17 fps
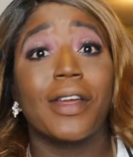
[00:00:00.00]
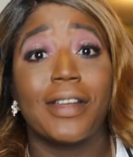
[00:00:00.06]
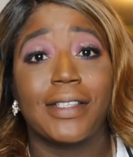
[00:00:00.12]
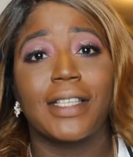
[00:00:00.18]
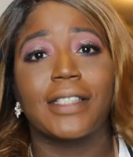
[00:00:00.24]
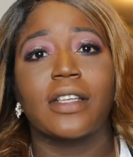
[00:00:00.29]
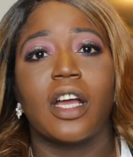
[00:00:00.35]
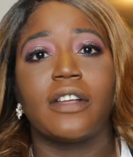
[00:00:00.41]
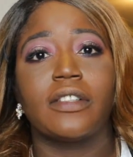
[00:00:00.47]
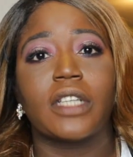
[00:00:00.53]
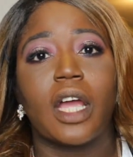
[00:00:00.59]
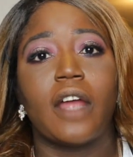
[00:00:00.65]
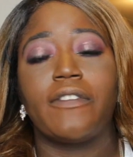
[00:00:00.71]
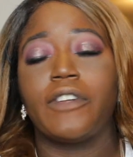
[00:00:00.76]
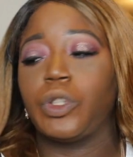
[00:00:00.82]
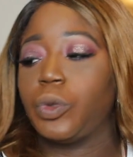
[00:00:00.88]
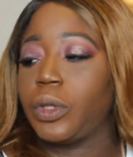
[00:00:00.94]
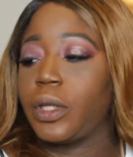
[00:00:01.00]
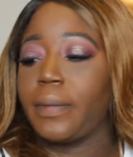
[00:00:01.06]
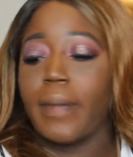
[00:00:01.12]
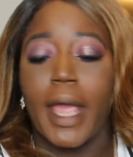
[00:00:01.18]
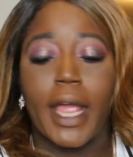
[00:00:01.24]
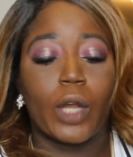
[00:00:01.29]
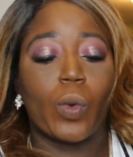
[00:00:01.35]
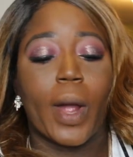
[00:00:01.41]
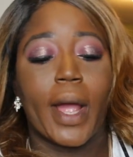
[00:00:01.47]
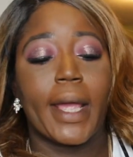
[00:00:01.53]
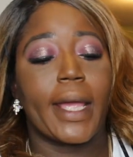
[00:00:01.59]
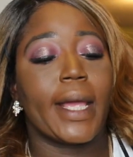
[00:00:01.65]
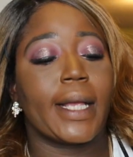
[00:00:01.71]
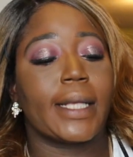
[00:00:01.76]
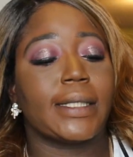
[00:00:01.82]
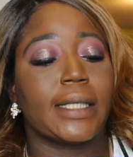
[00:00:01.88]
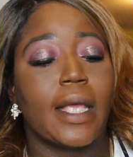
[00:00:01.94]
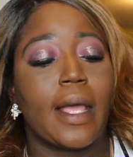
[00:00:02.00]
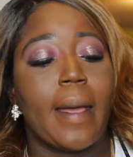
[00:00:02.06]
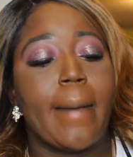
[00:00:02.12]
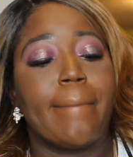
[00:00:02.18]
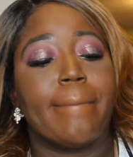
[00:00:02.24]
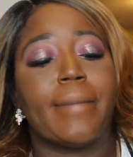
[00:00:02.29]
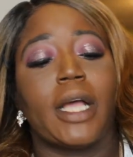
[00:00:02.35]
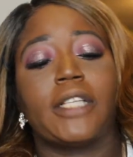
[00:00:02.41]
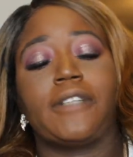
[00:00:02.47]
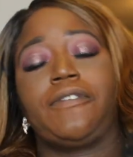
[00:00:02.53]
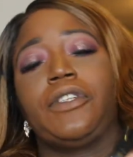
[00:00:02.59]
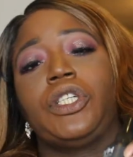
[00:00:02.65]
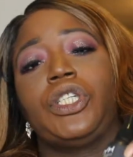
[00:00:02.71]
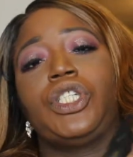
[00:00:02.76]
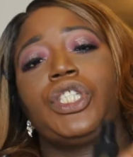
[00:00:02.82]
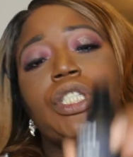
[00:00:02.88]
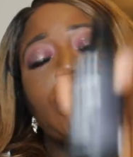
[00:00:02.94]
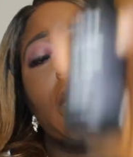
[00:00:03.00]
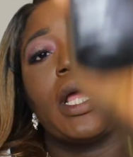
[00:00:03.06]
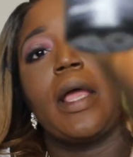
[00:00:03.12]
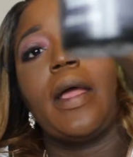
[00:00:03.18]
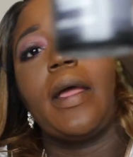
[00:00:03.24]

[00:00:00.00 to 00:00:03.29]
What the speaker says: gonna set on a shower fridge with the NYX matte finish